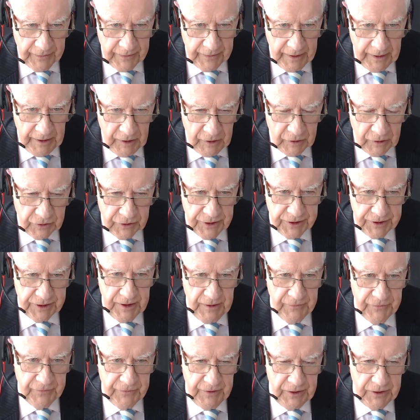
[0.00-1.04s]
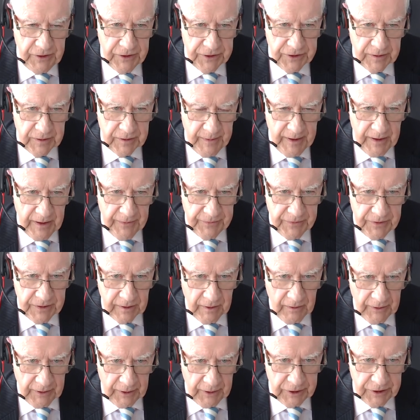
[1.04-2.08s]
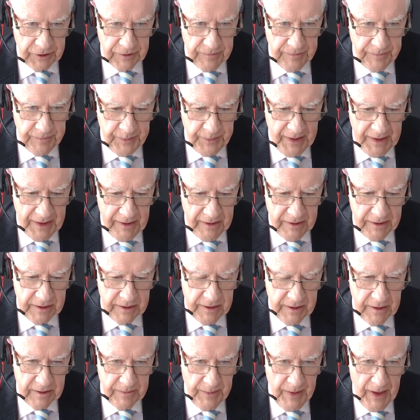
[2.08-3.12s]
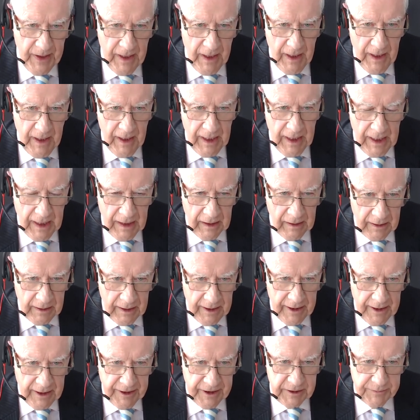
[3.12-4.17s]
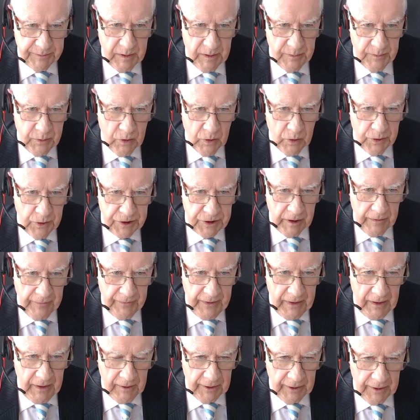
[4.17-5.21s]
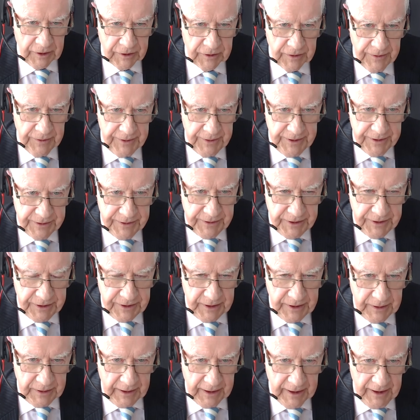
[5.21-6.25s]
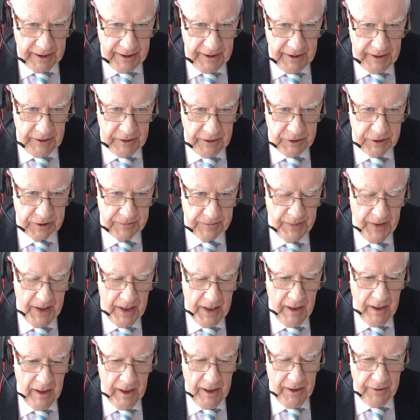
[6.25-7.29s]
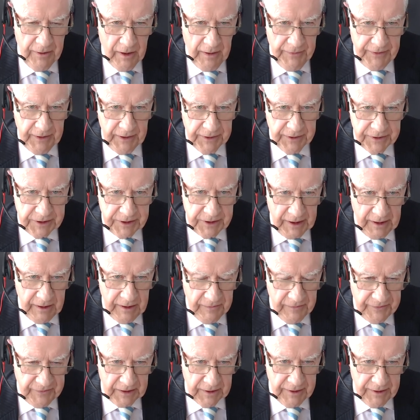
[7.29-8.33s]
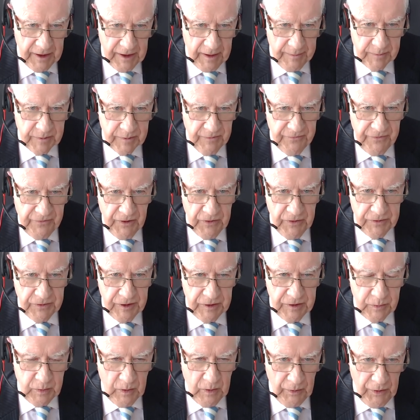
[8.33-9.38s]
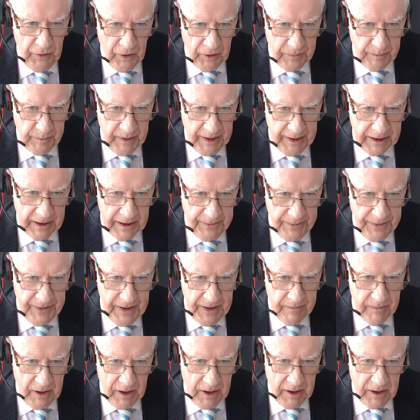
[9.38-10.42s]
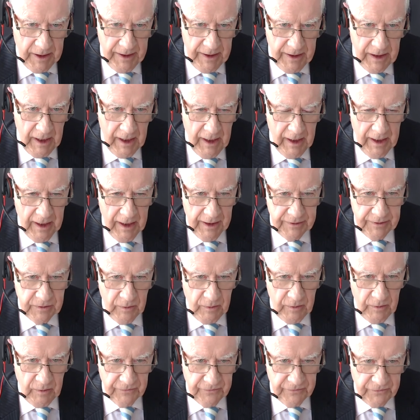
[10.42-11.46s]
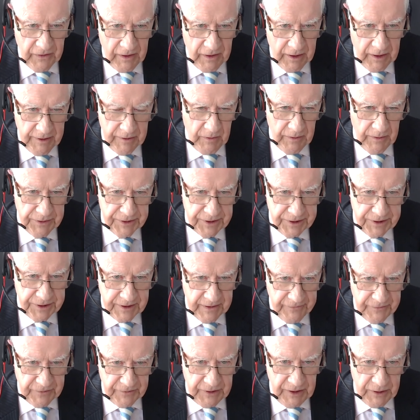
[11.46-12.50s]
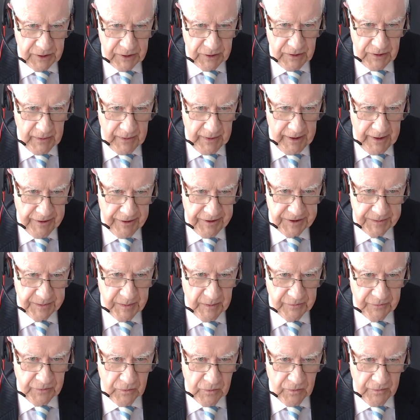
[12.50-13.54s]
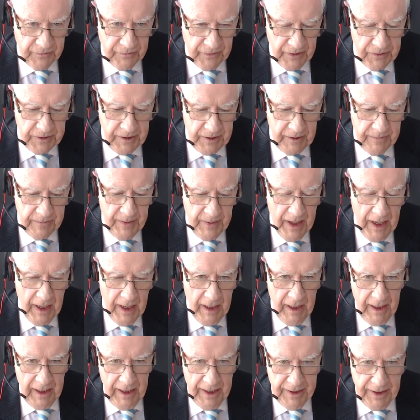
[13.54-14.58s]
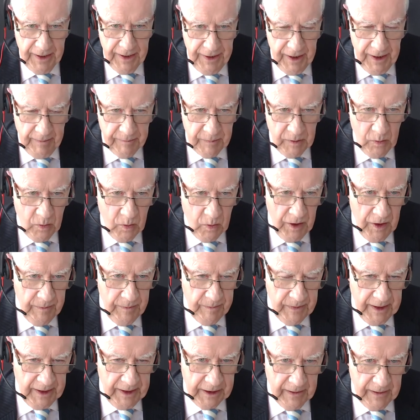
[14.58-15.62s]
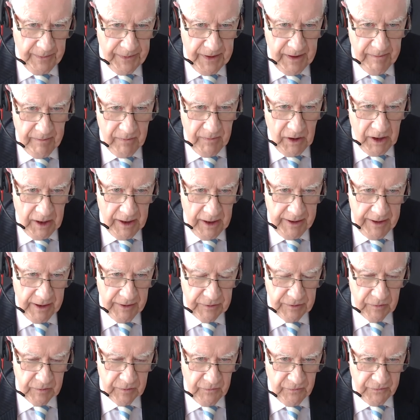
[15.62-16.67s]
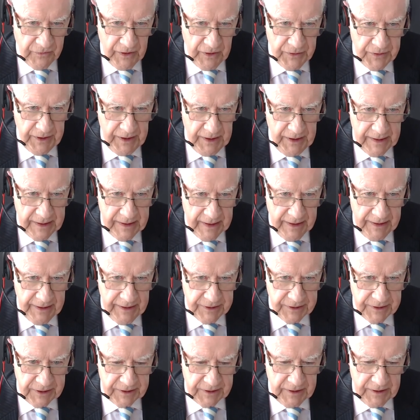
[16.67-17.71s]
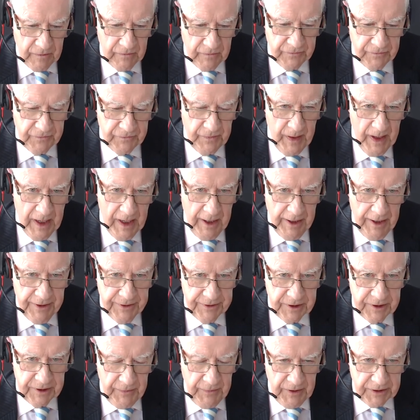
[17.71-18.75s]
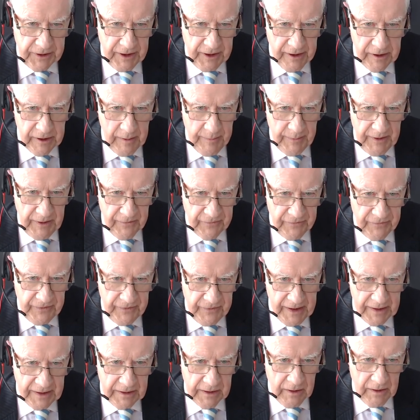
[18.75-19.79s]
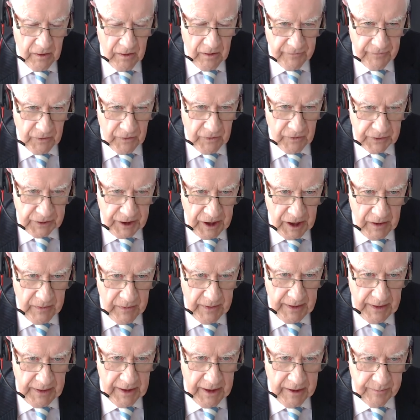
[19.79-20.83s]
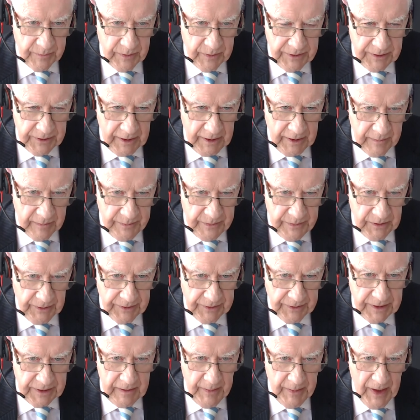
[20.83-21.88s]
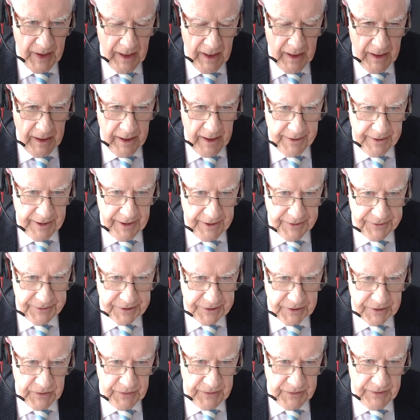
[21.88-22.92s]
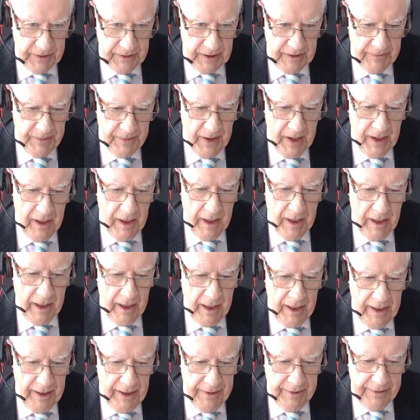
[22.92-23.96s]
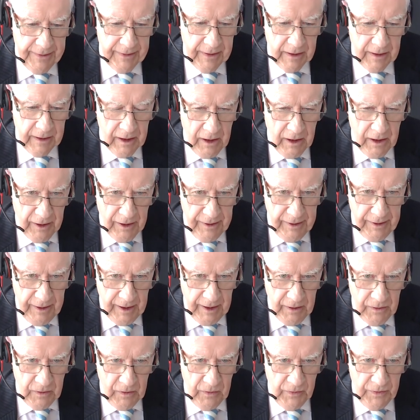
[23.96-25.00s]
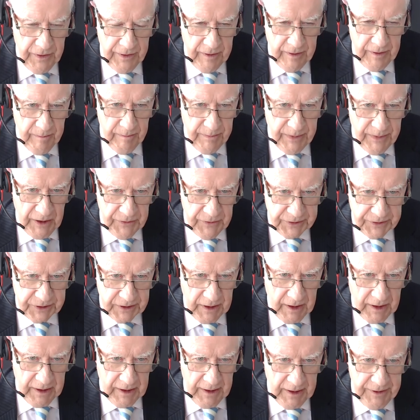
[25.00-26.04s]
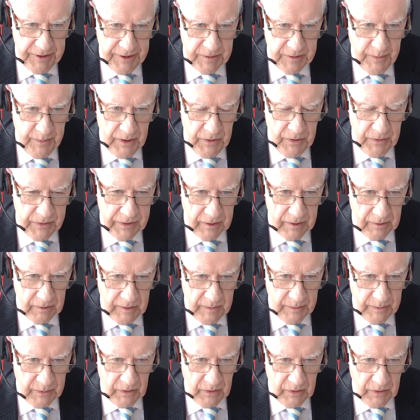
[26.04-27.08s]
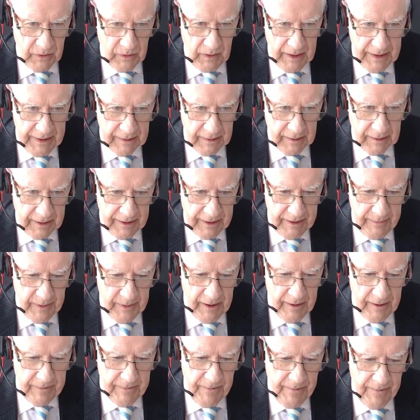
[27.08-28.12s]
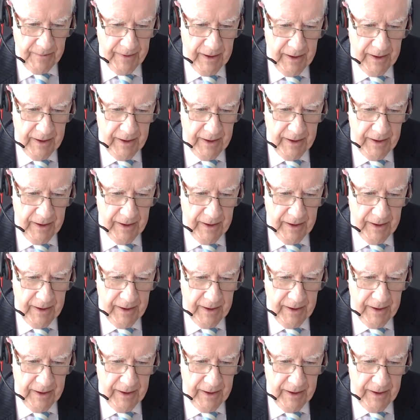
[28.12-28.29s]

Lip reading: of the interesting features about this election is that a large proportion of the electorate is disengaged. And I think a significant number of voters will not make up their mind until the final 72 hours before voting, and a number won't make up their mind until voting day itself. So there's going to be a factor of ongoing unpredictability and uncertainty. And I know that both sides, both Liberal and Labor,